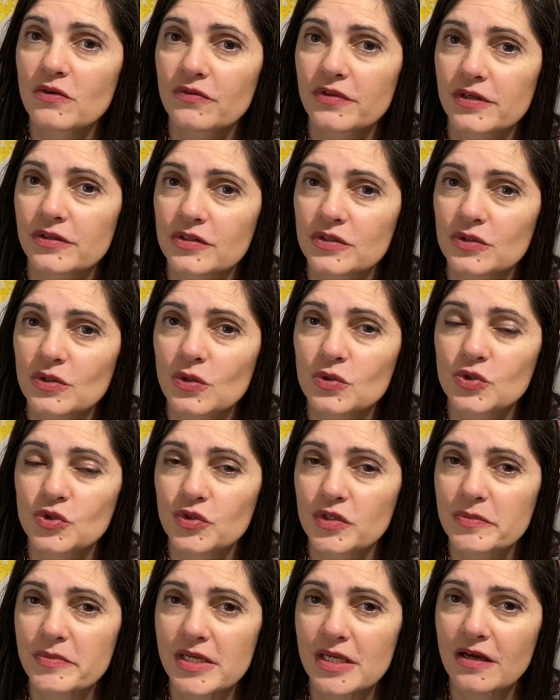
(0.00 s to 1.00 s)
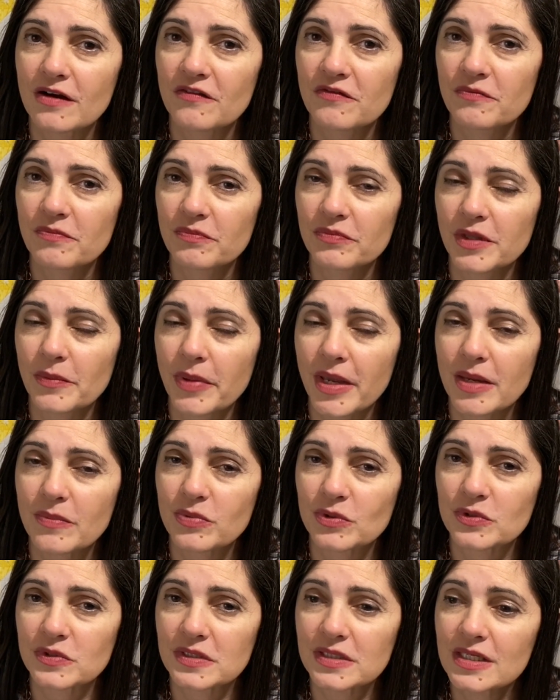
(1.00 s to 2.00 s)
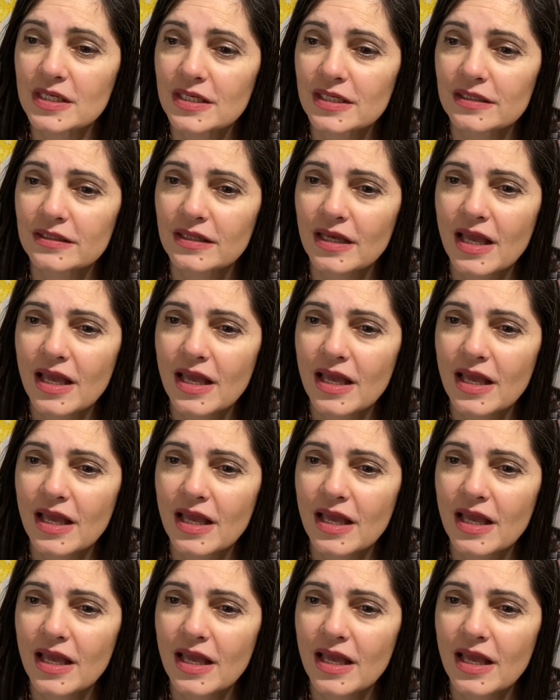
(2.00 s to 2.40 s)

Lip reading: There's no trimming of the papers needed.